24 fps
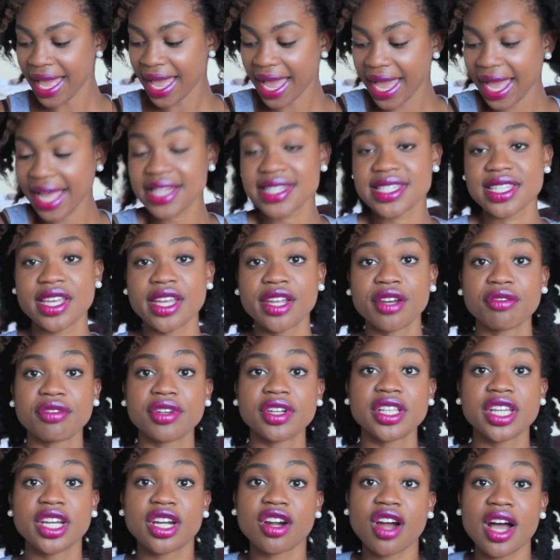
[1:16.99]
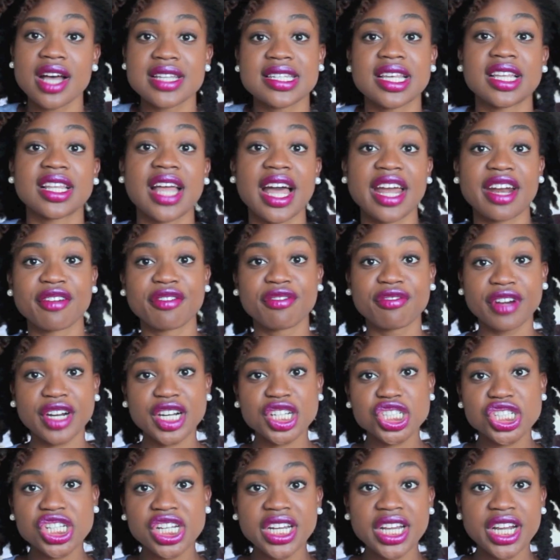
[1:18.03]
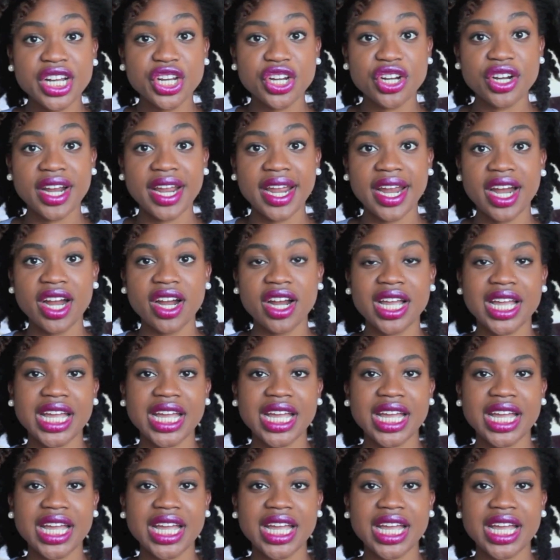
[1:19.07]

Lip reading: hats can really cause a lot of friction in your hair.